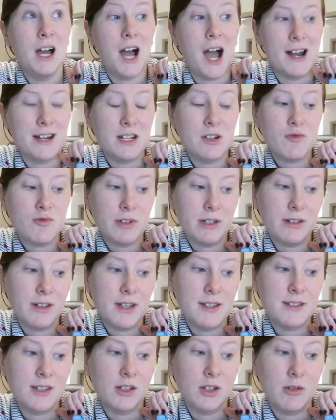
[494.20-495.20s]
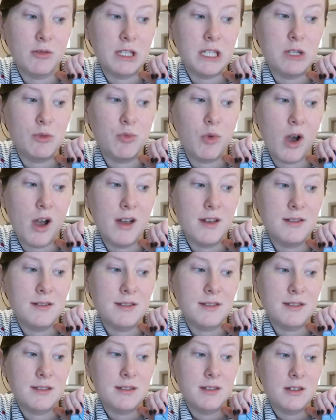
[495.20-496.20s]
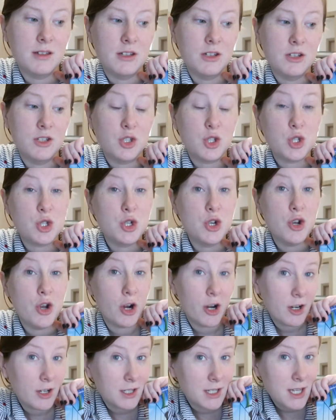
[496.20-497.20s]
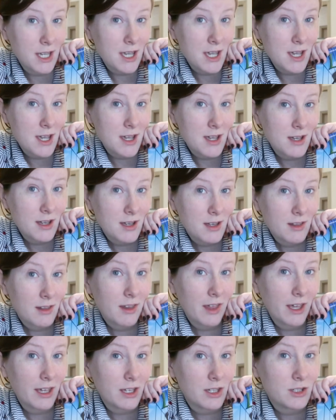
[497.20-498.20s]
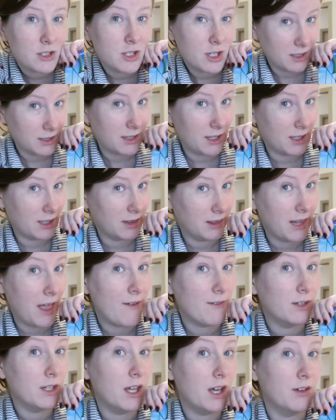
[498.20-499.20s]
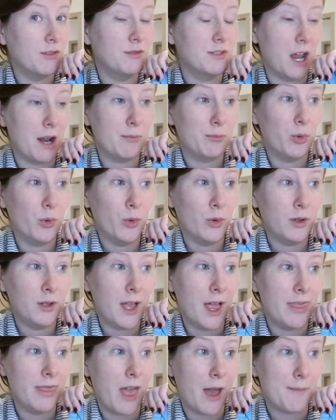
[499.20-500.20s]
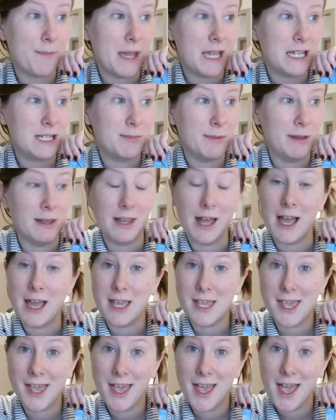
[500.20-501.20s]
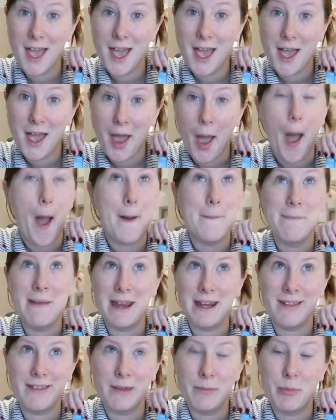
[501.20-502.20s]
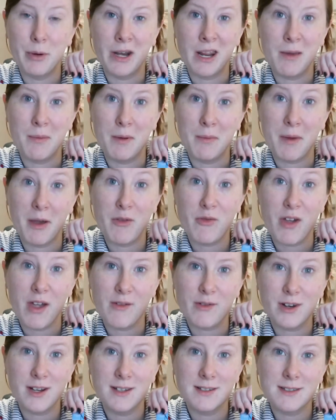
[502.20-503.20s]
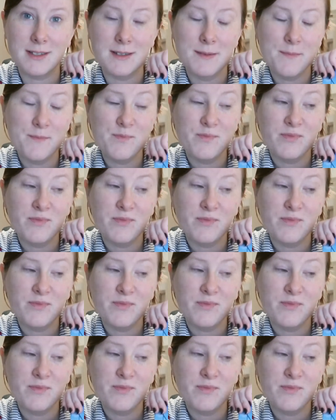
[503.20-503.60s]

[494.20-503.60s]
I didn't realize that Loki was snarky, like, to the level of Deadpool, and that makes me, like, immediately put him in my favorites.